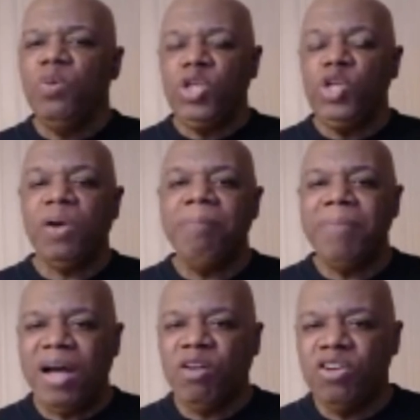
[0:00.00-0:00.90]
when you are
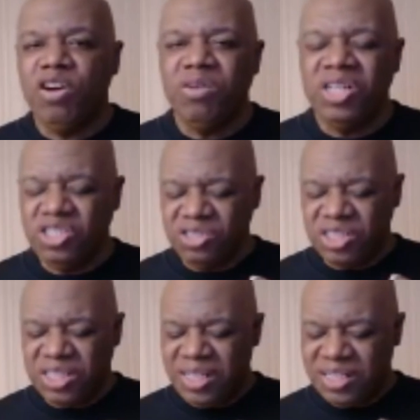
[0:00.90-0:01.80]
malnourished. Your
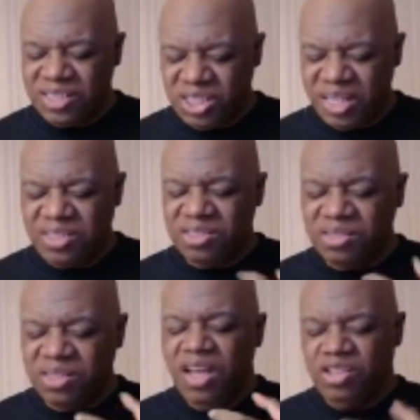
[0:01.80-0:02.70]
skin changes.